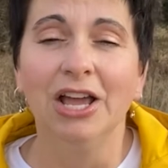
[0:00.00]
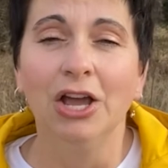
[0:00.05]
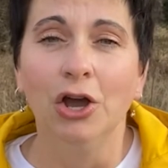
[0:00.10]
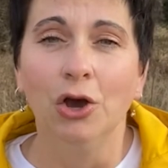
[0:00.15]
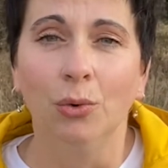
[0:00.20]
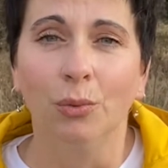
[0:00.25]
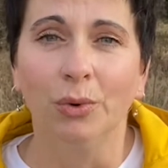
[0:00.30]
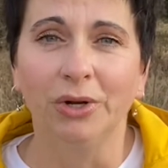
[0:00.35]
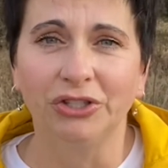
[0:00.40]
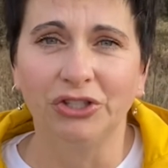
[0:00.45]

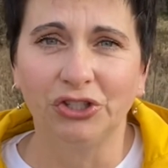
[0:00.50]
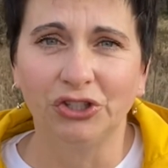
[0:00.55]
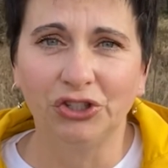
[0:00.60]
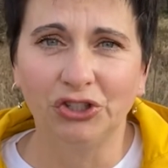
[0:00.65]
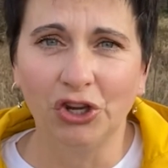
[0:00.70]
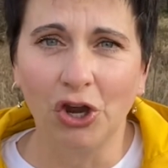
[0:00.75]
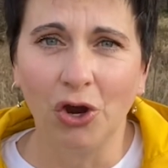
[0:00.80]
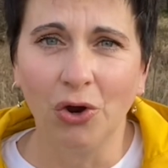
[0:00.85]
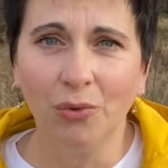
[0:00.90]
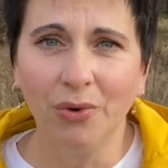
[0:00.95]
what's
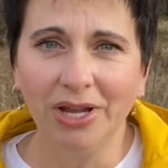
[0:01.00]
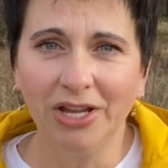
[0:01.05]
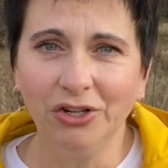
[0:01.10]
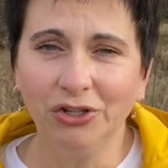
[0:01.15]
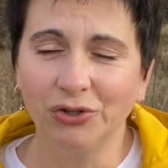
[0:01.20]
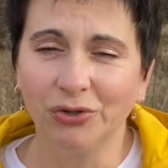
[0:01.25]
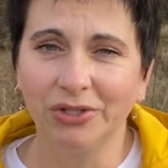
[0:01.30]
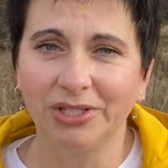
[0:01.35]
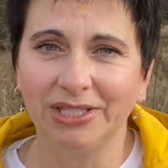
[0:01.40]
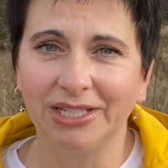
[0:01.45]
so
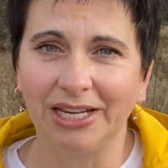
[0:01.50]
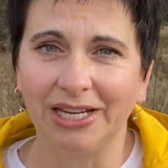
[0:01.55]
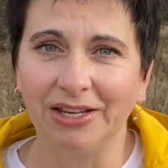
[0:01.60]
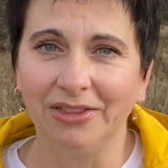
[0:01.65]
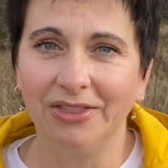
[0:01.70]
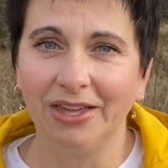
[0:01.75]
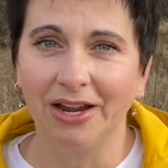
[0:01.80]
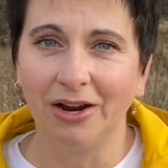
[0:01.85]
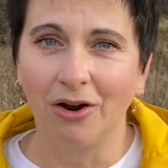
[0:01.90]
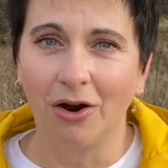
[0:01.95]
interesting,
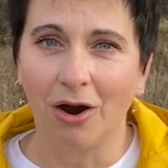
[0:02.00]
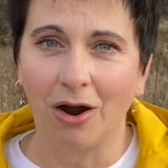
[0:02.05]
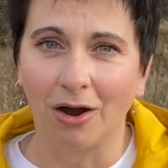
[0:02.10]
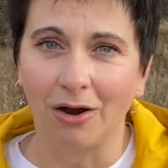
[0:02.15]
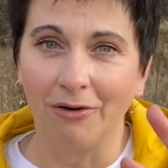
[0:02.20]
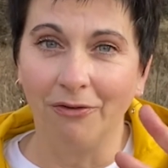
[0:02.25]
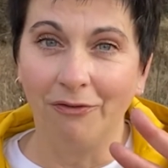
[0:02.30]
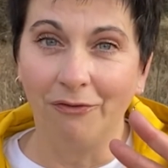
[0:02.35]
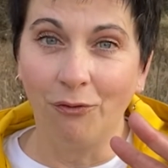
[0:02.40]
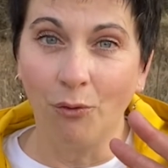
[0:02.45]
there are
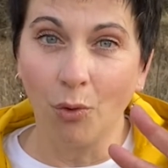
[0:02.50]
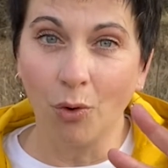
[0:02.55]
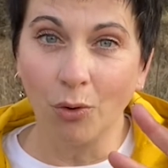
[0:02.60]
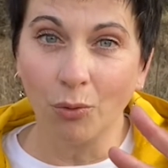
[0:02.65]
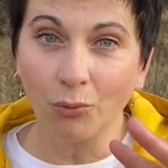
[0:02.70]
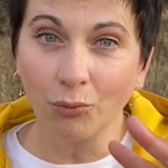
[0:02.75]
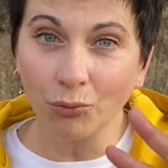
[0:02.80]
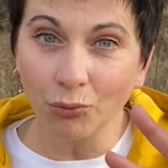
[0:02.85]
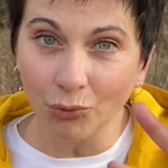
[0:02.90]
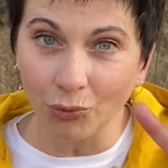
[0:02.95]
four
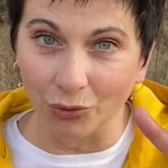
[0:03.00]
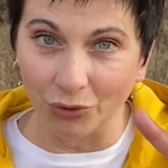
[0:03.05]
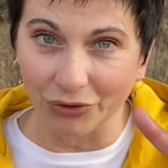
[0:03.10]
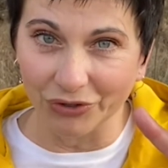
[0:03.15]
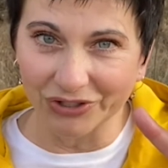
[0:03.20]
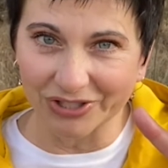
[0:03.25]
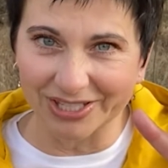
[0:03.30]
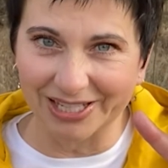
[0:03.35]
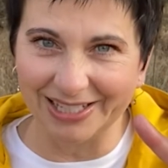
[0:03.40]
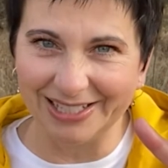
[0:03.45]

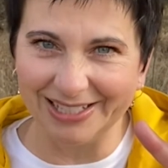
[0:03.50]
rules